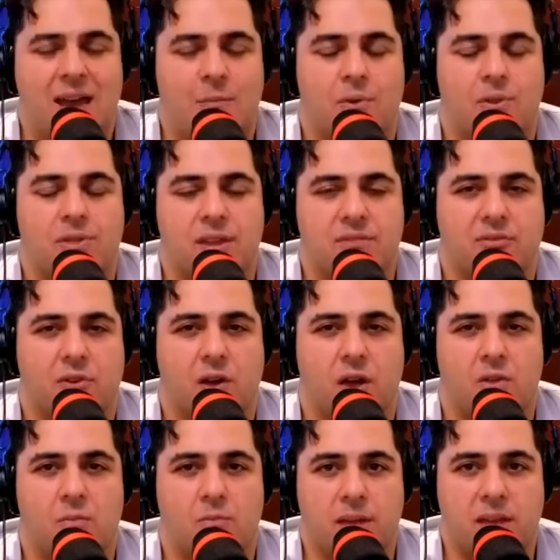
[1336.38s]
empathy for
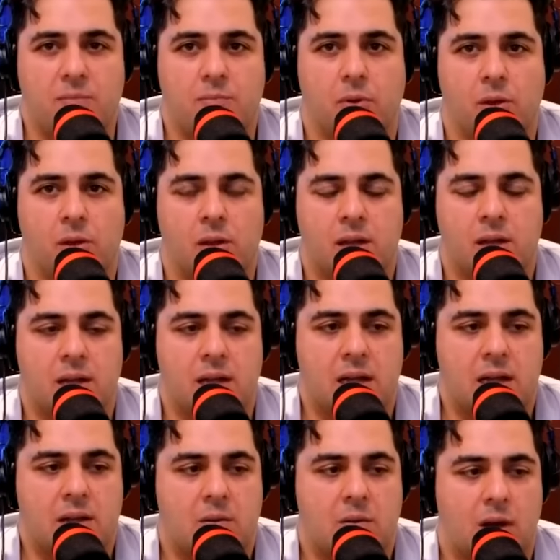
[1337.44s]
other people.
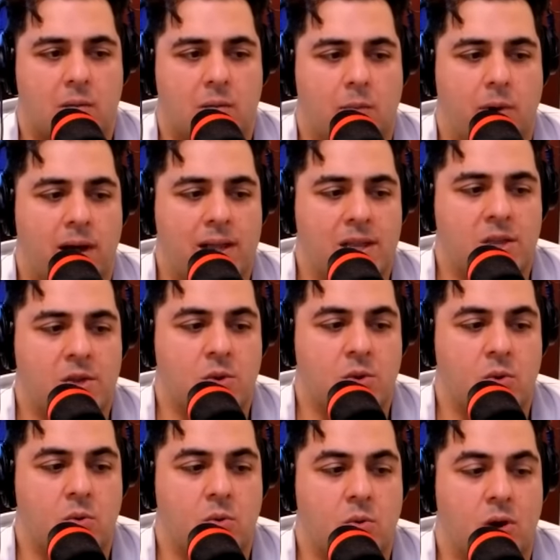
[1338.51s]
Mm. But
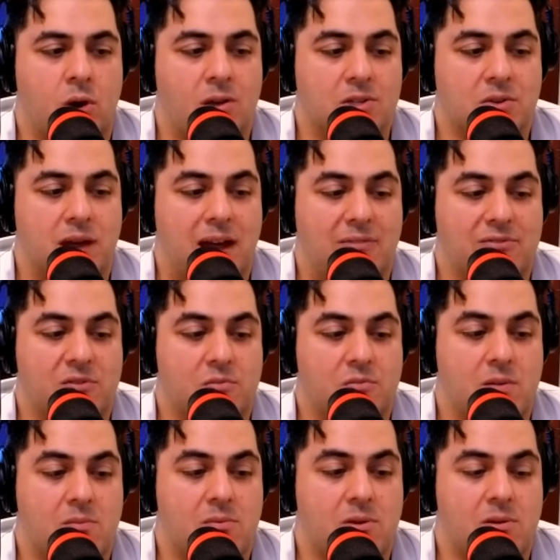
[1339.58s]
you also have to
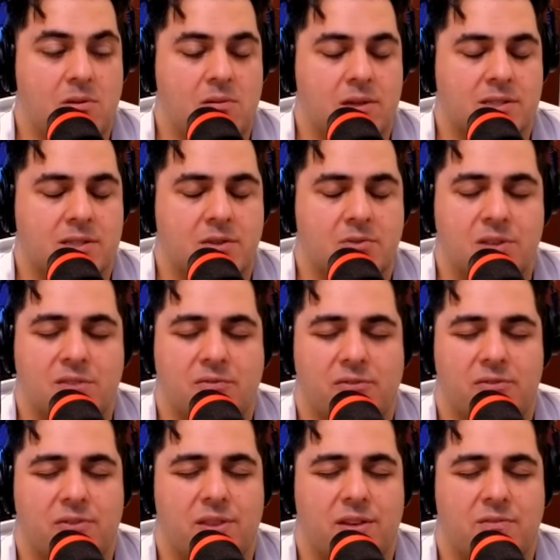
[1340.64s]
remember it's no
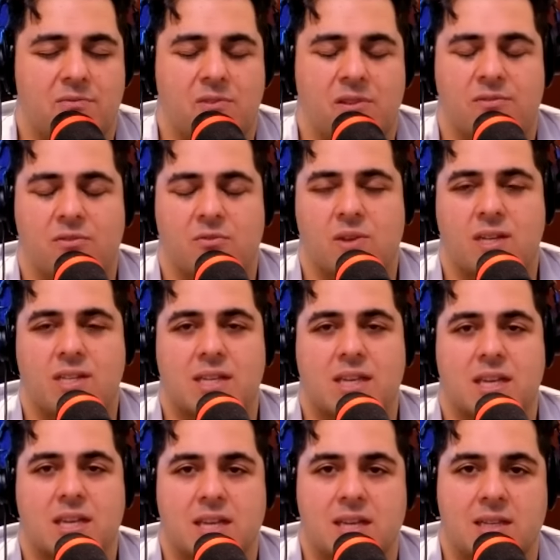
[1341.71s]
different than if you're
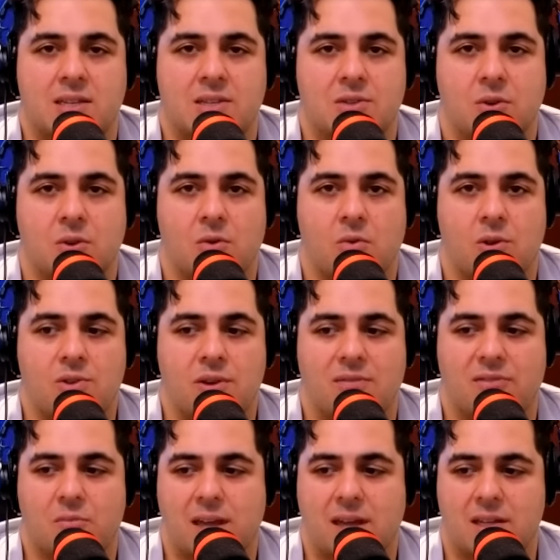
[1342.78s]
raising kids or when you
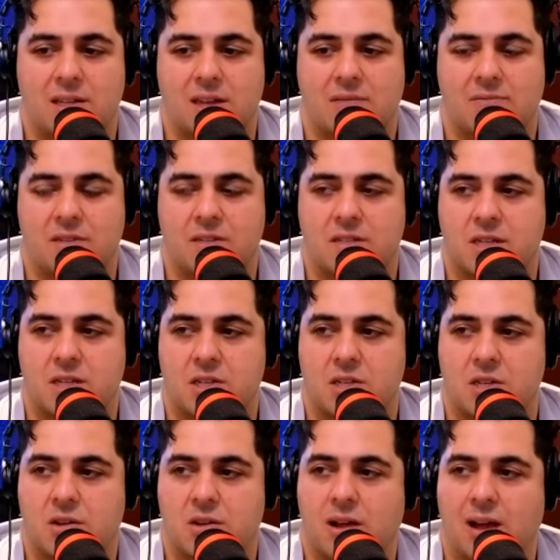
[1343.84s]
have to make a tough
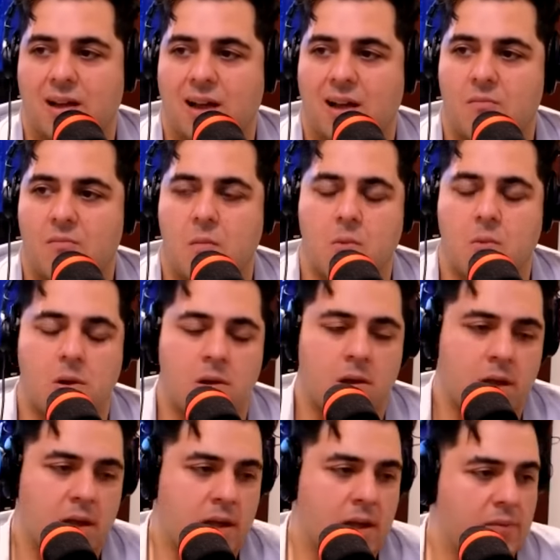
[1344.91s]
decision. You know, I, right. I remember
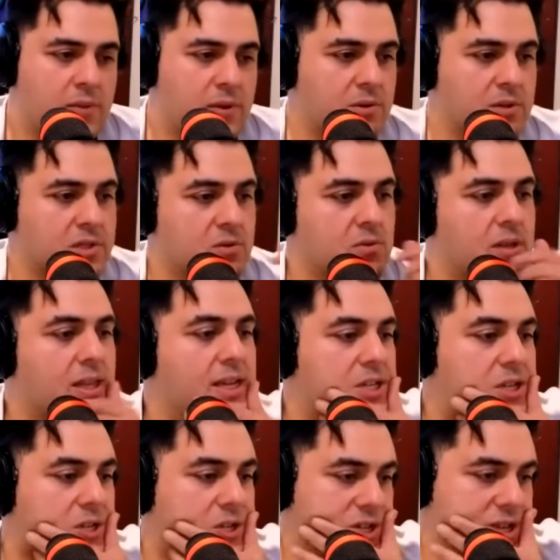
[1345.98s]
there was a
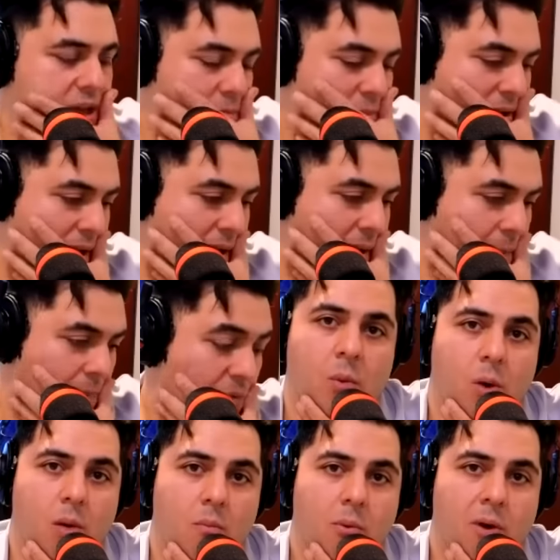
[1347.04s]
relationship, um, but at
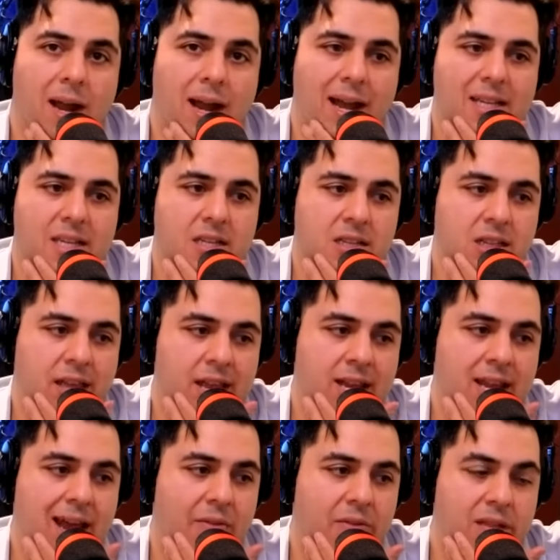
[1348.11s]
one point I had to lay
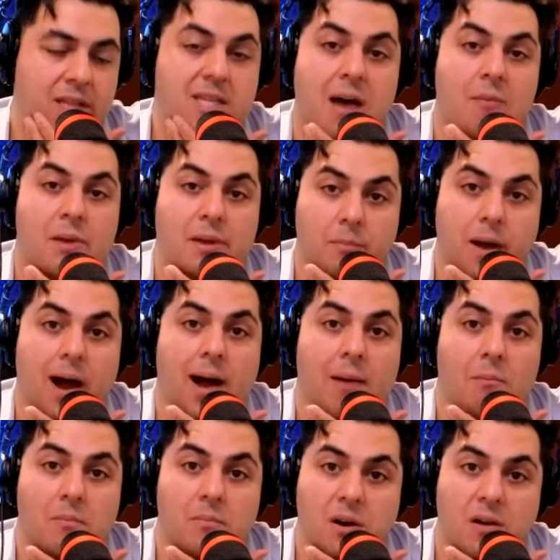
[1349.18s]
down the atomic
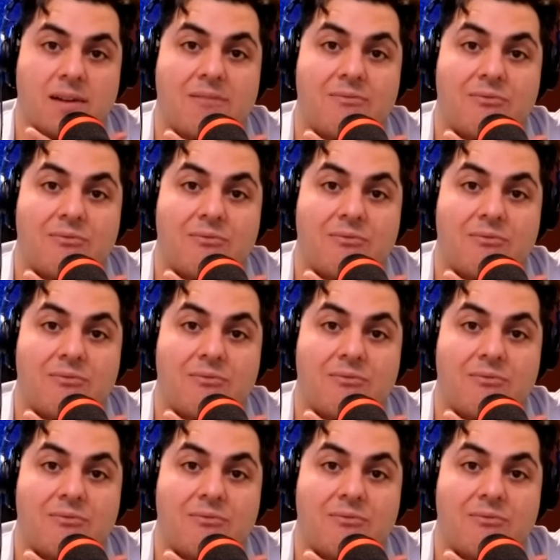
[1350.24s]
bomb of mm-hmm.